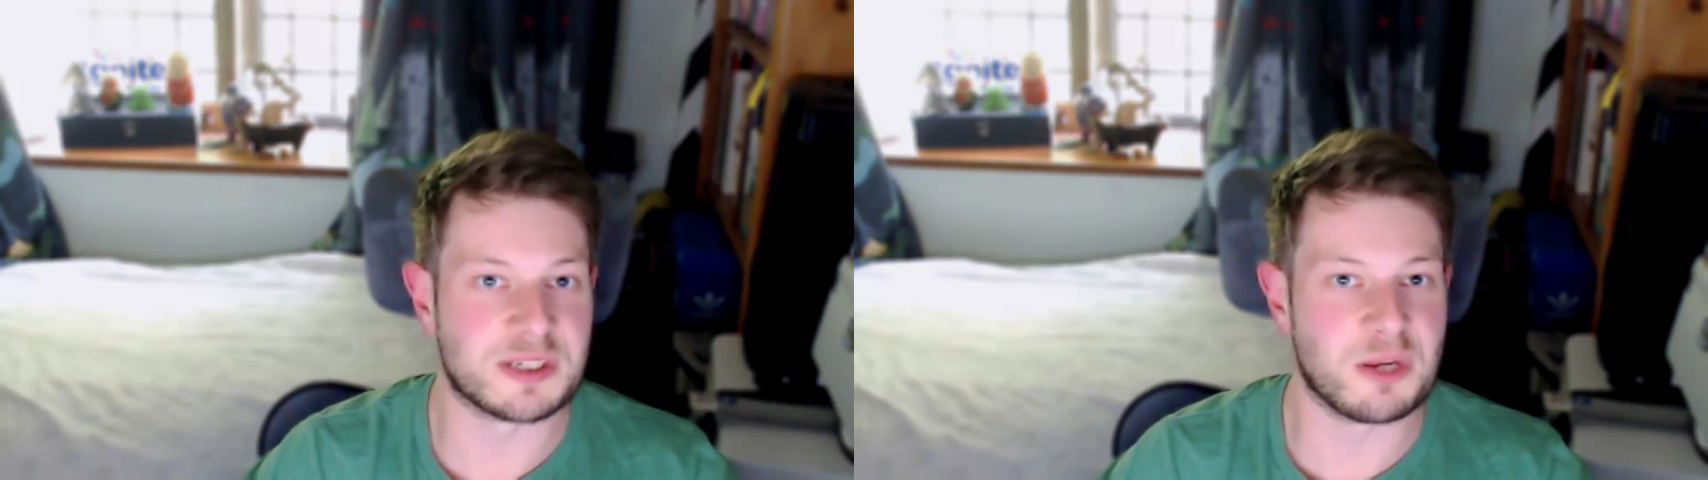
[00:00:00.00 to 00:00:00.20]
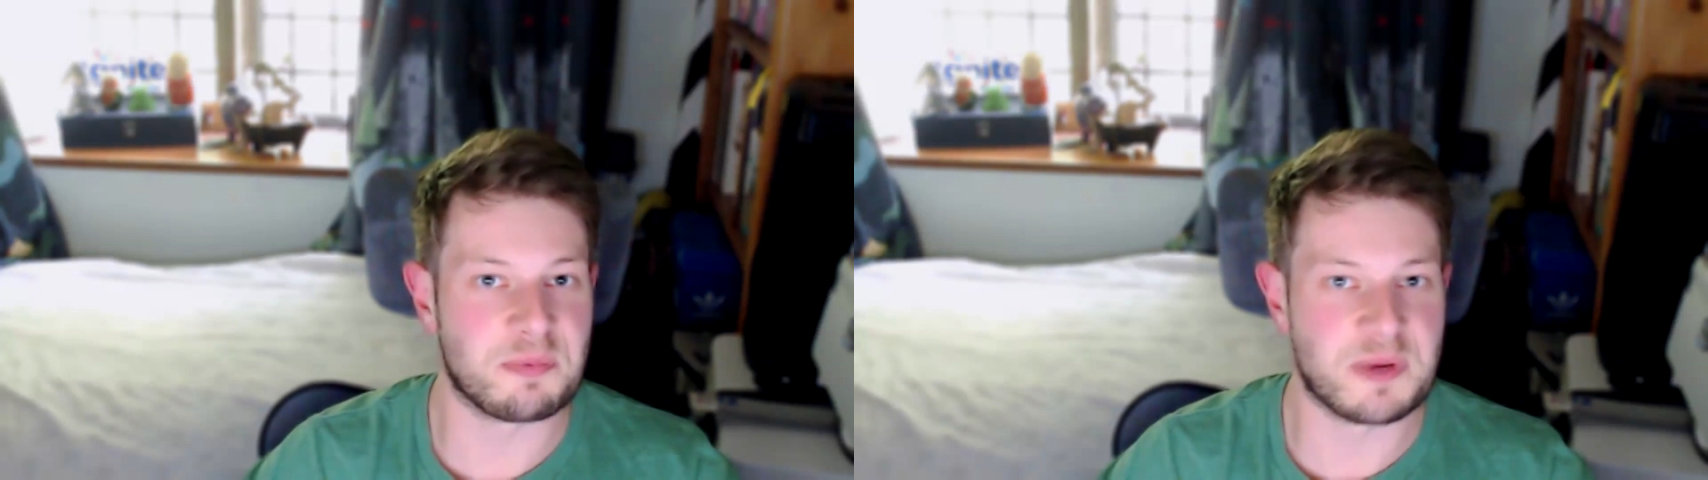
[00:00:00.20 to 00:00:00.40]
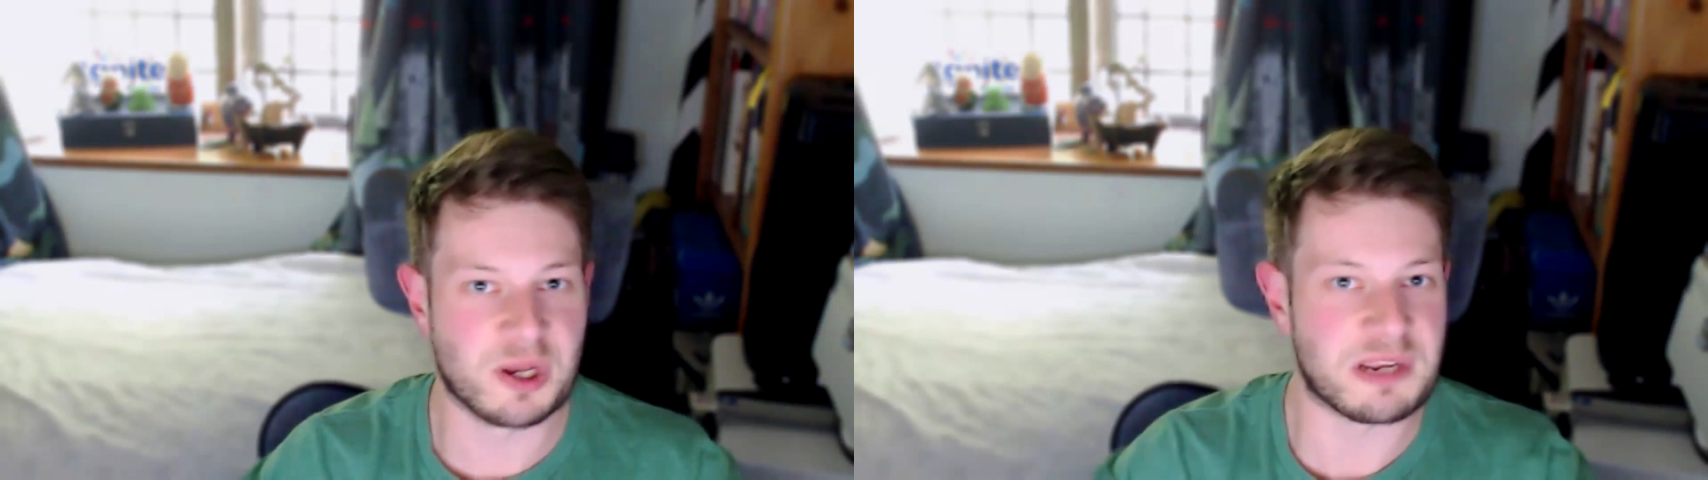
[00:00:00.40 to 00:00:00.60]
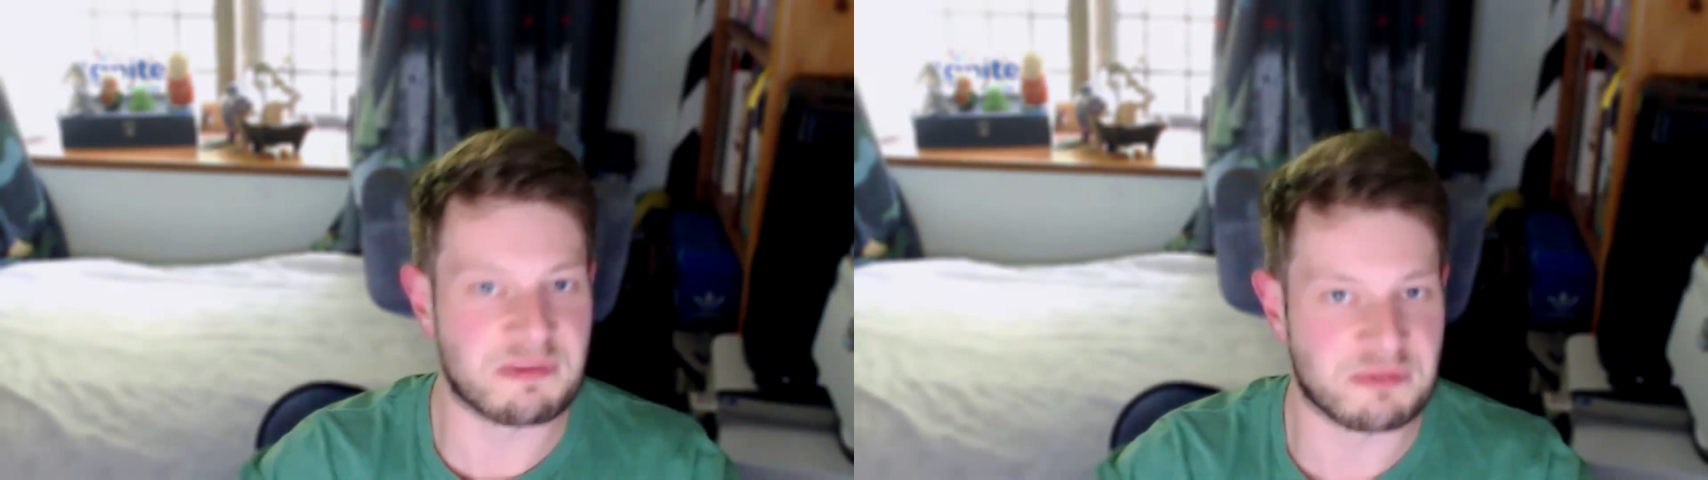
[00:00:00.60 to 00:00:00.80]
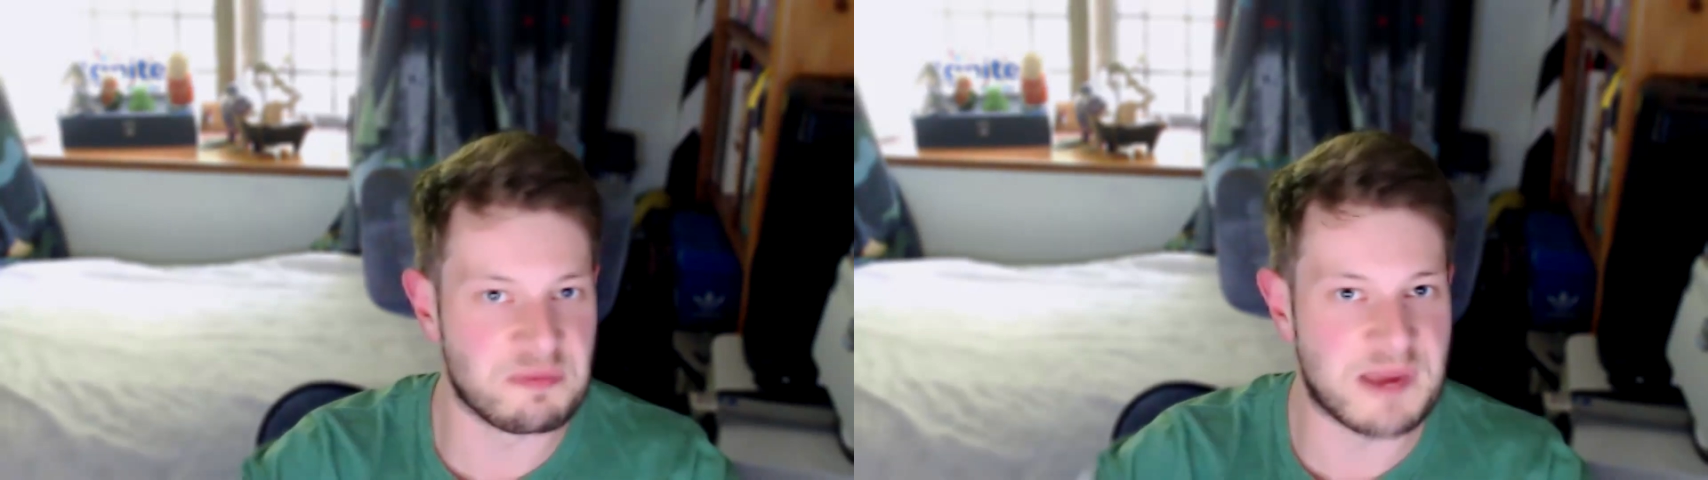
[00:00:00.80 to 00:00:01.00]
to stop you
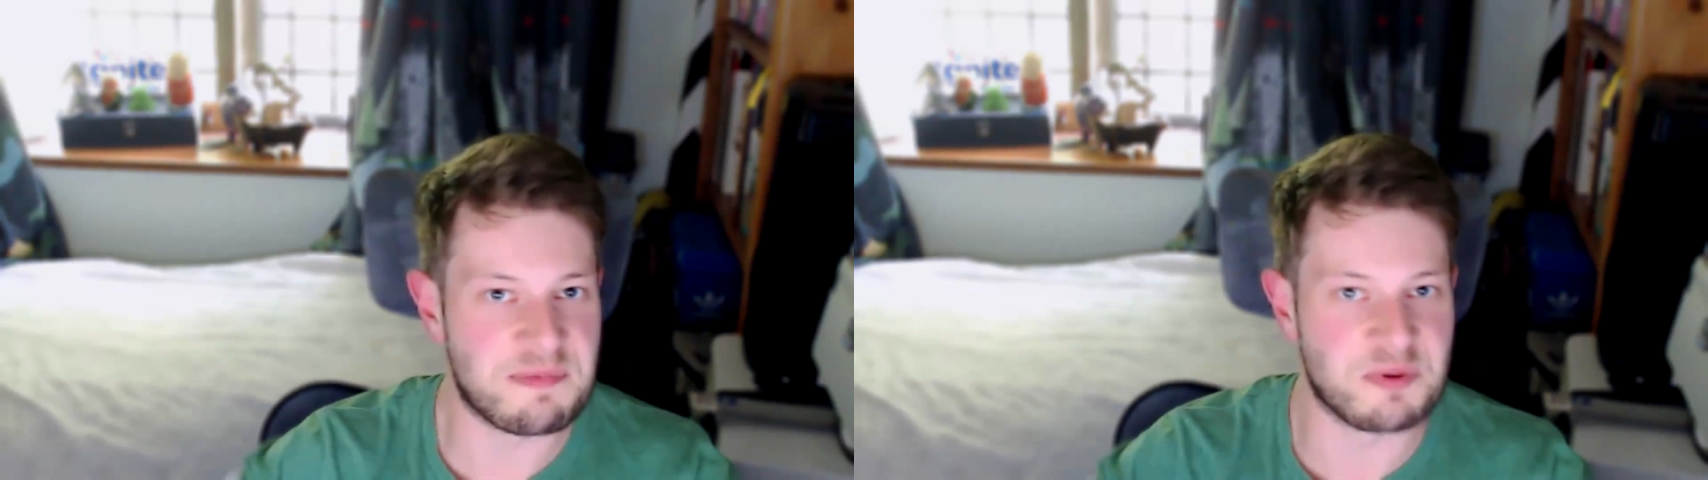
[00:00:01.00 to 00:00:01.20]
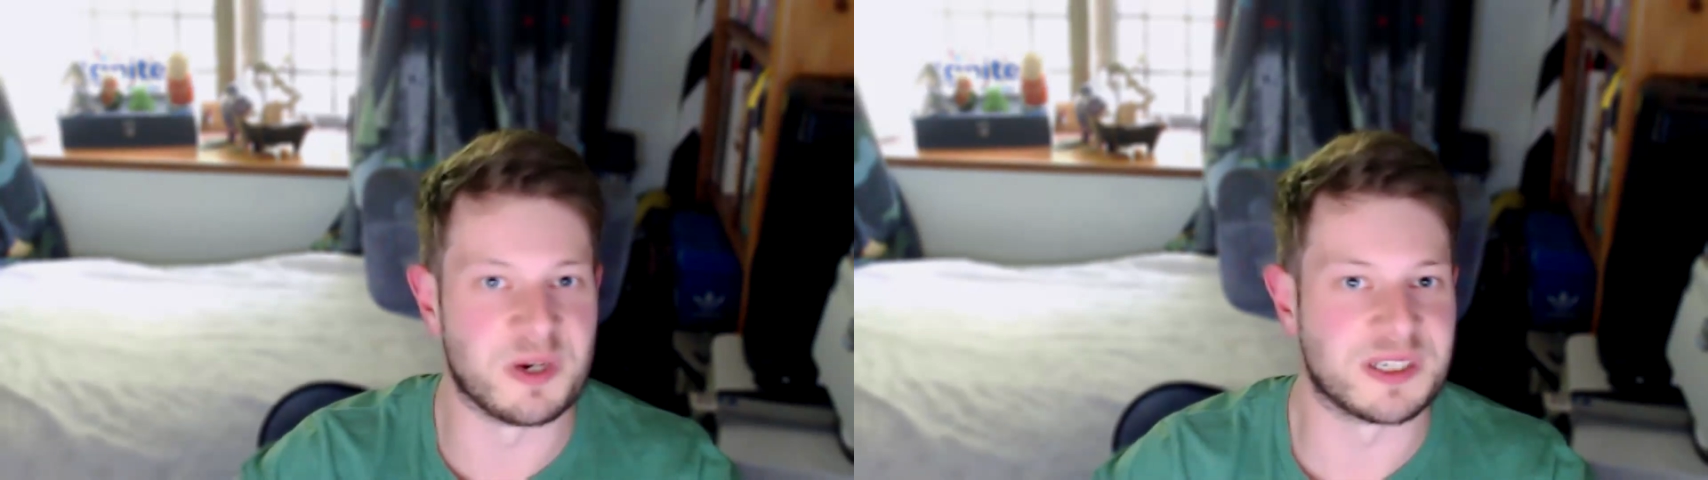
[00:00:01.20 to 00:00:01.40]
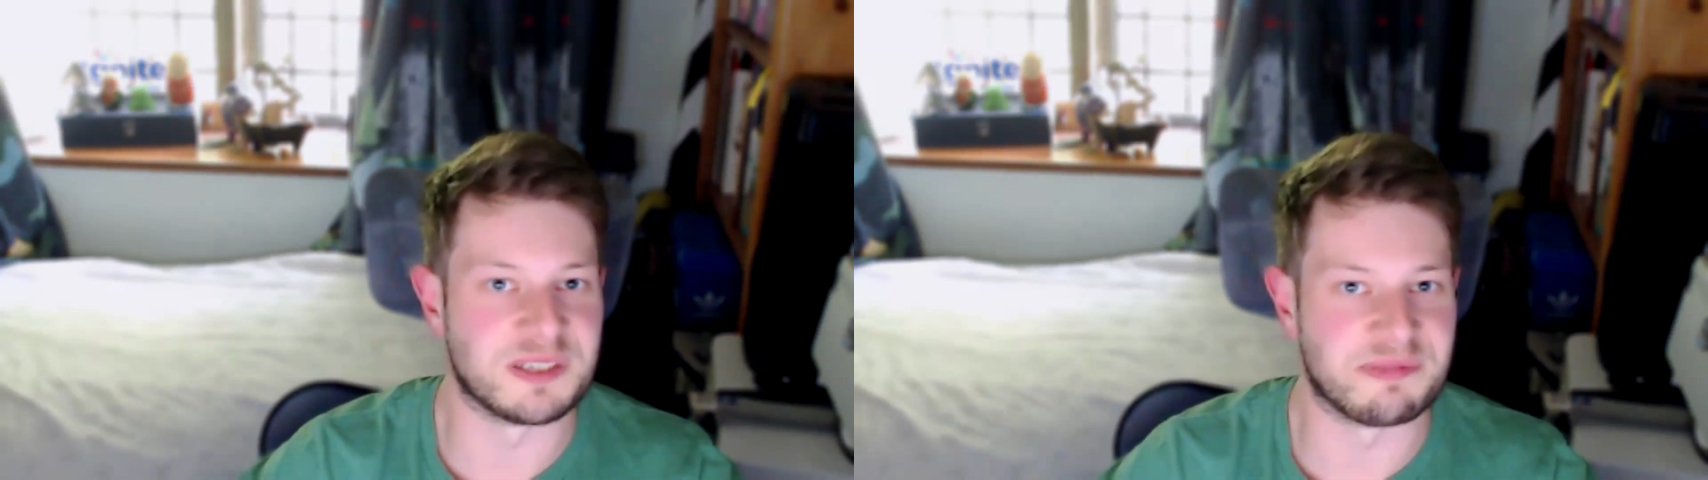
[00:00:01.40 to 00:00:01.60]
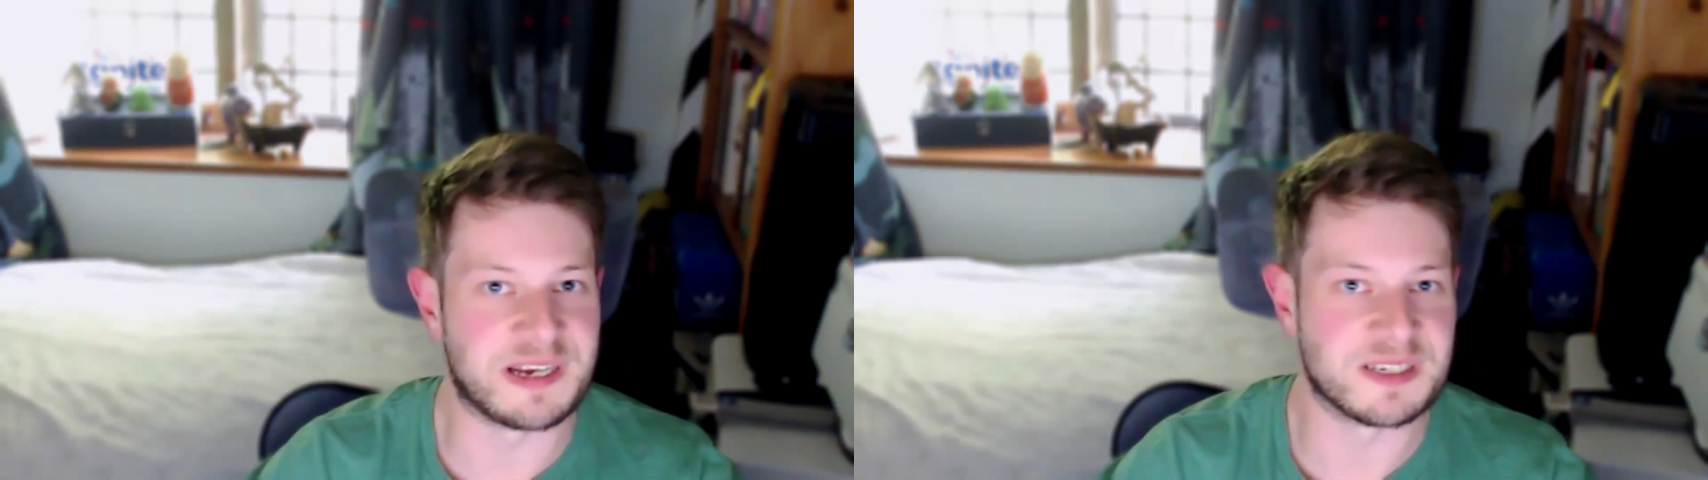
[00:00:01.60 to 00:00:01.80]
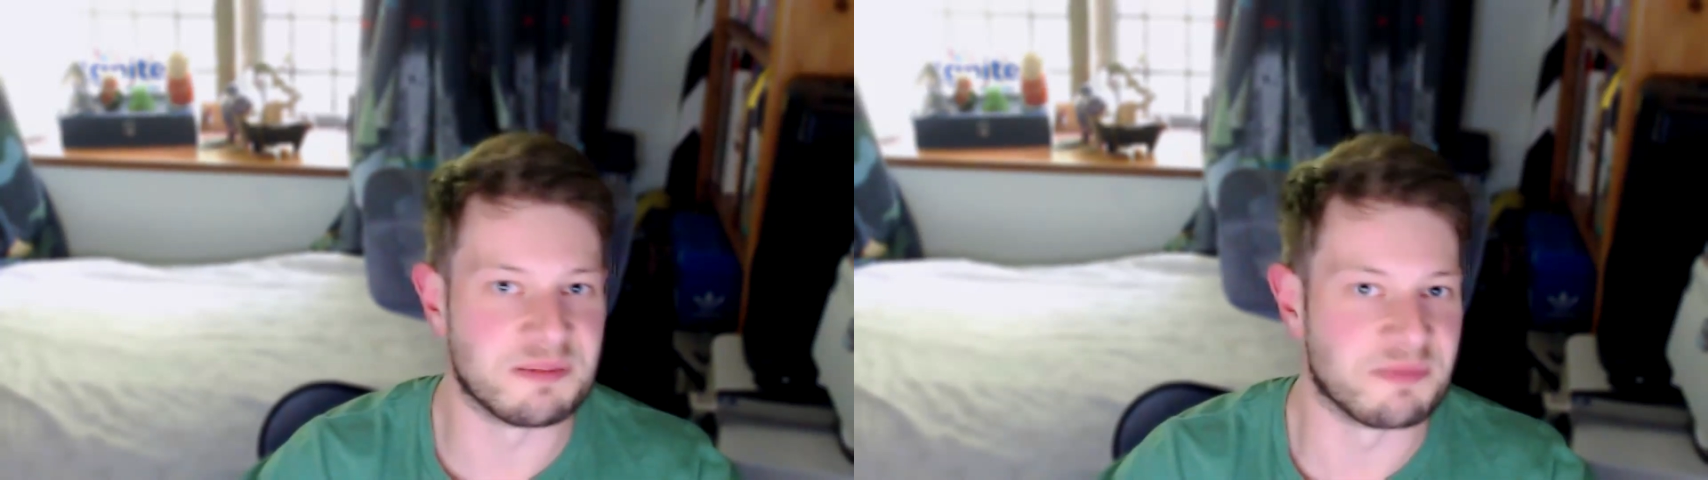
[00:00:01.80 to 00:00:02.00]
looking through paperwork to
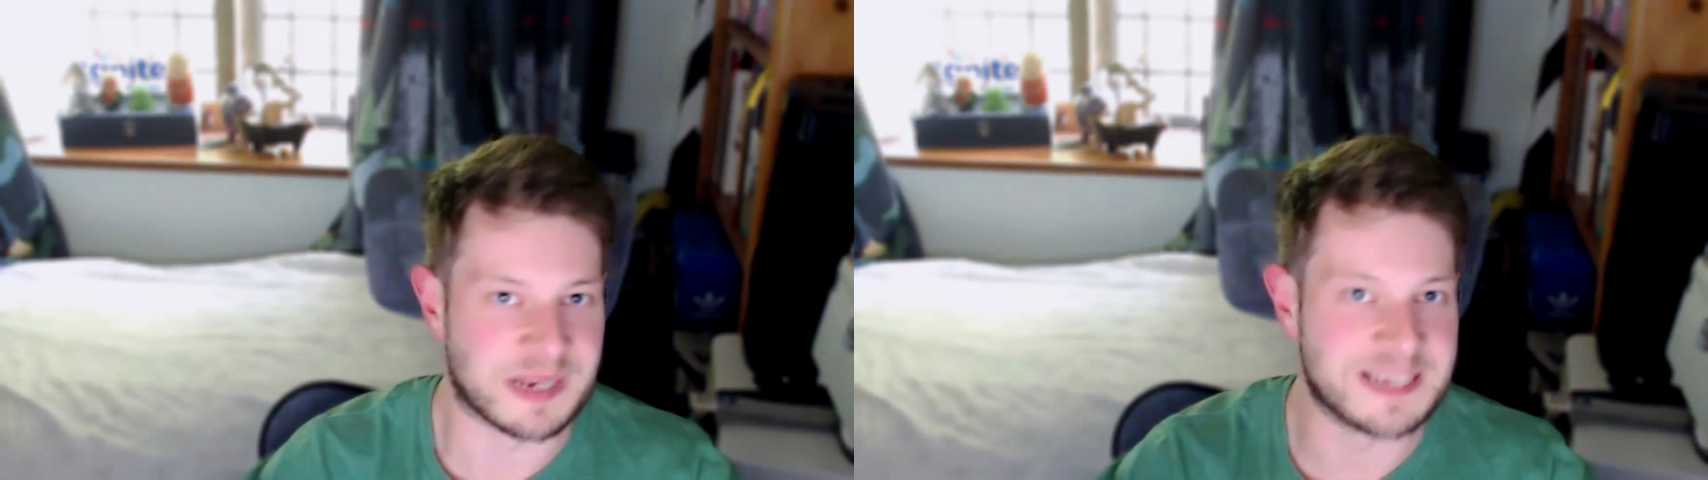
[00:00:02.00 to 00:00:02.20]
find something.